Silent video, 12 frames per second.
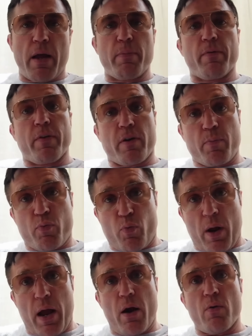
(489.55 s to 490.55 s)
I'd be very
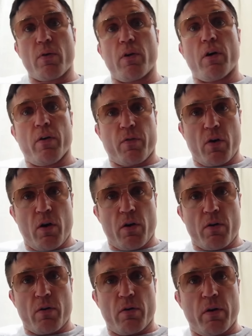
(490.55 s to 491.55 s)
proud of
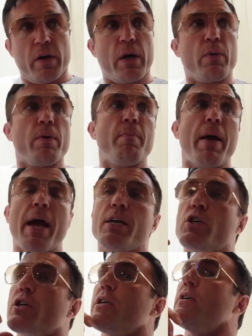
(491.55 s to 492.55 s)
Conor. And I would
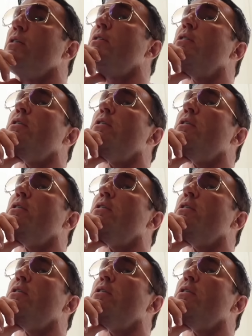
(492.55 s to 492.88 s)
imagine